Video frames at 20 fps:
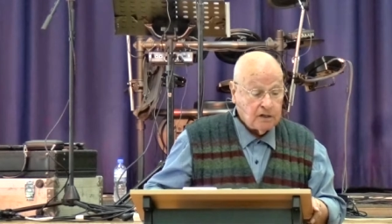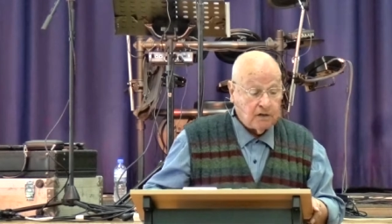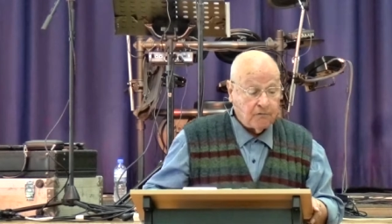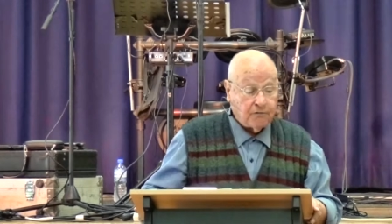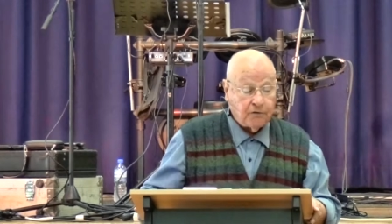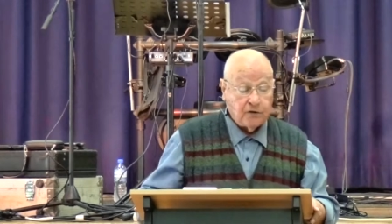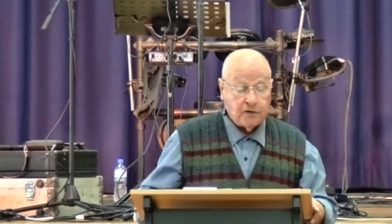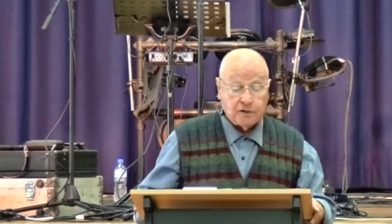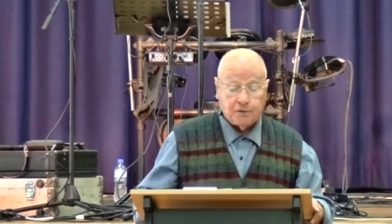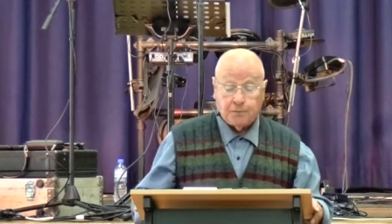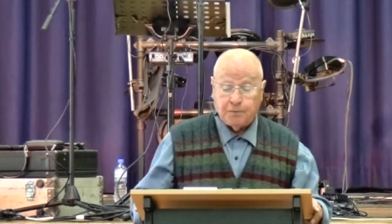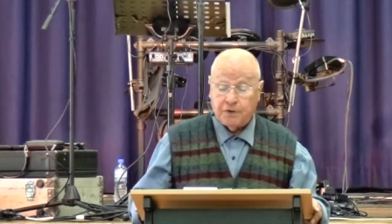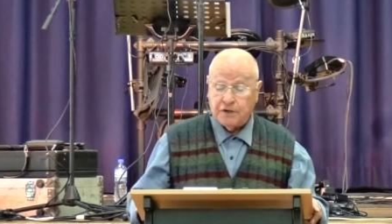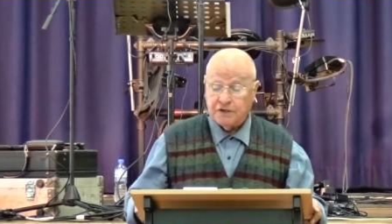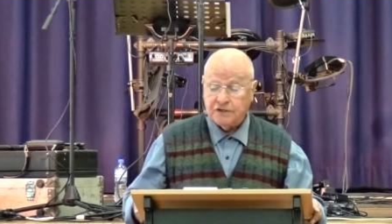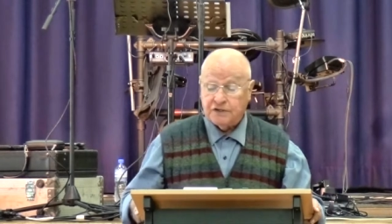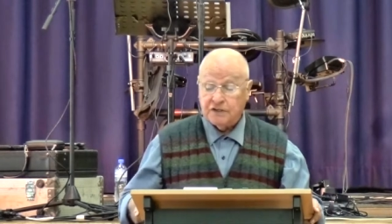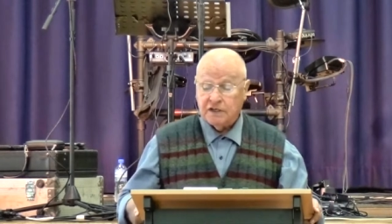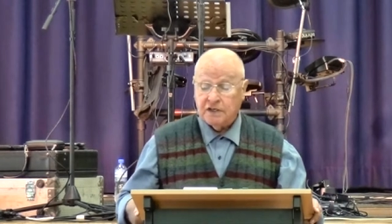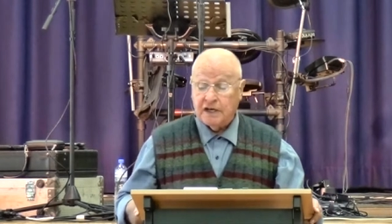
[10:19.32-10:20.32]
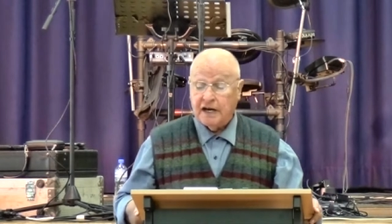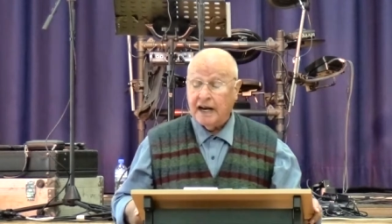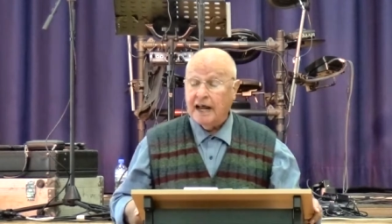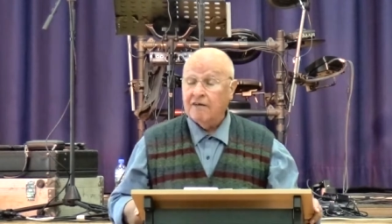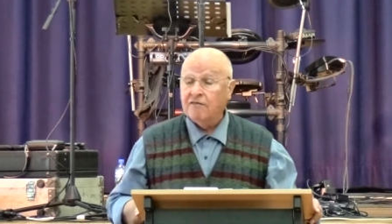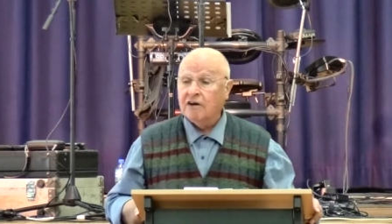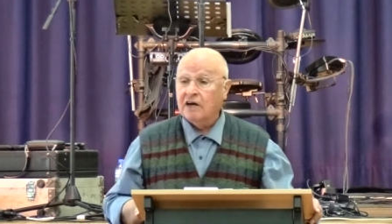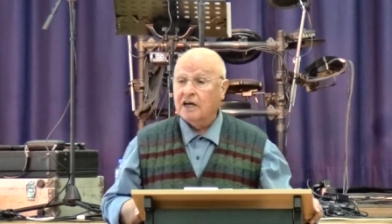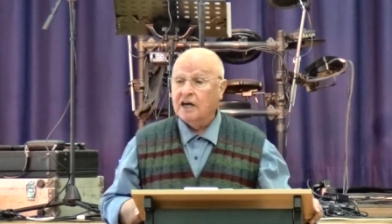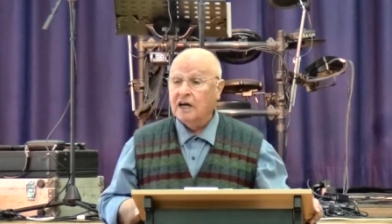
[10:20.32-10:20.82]
The first person that
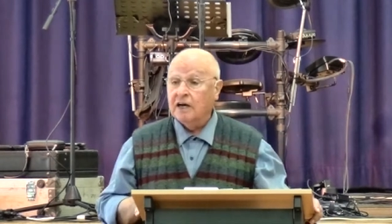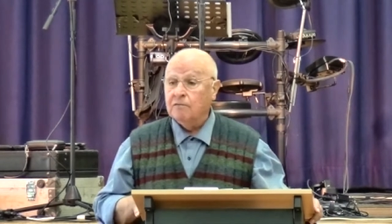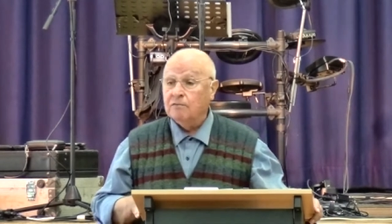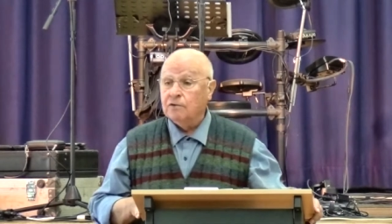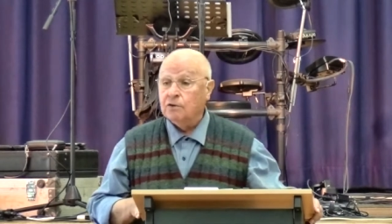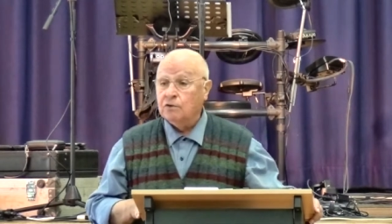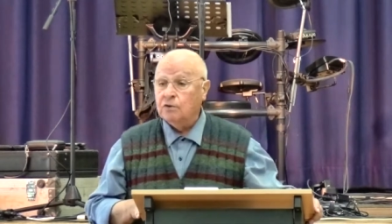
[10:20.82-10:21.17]
ever came